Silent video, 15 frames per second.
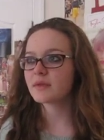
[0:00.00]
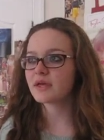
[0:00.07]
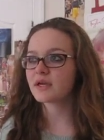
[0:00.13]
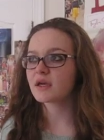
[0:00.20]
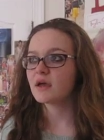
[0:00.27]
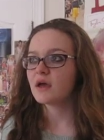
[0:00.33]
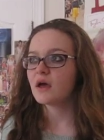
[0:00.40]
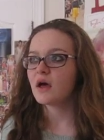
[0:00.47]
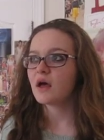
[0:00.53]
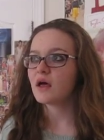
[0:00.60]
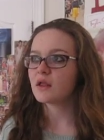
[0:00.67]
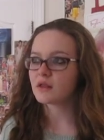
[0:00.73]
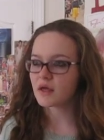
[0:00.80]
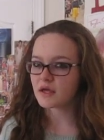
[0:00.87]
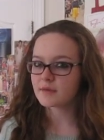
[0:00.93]
Like,
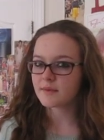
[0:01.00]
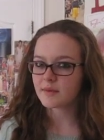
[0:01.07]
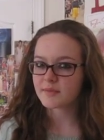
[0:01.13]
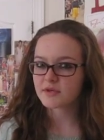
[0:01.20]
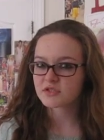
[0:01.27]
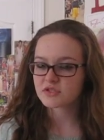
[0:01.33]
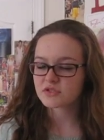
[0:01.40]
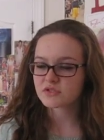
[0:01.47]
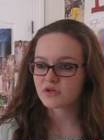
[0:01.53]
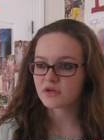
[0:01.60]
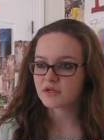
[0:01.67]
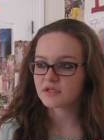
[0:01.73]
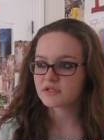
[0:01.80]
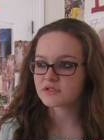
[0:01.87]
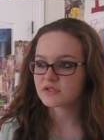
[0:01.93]
a lot of my pictures are
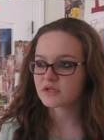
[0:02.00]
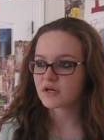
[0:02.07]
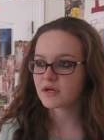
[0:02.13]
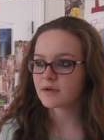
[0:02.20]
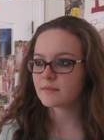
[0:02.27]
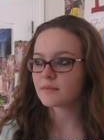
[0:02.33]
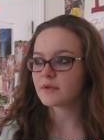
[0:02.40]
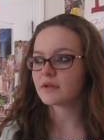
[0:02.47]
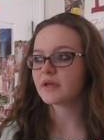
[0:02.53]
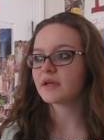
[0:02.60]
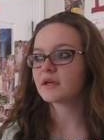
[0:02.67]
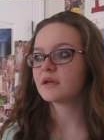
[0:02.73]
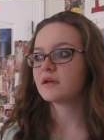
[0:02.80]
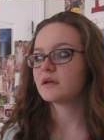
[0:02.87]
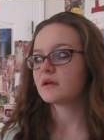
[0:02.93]
on Instagram, but
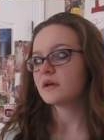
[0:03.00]
like,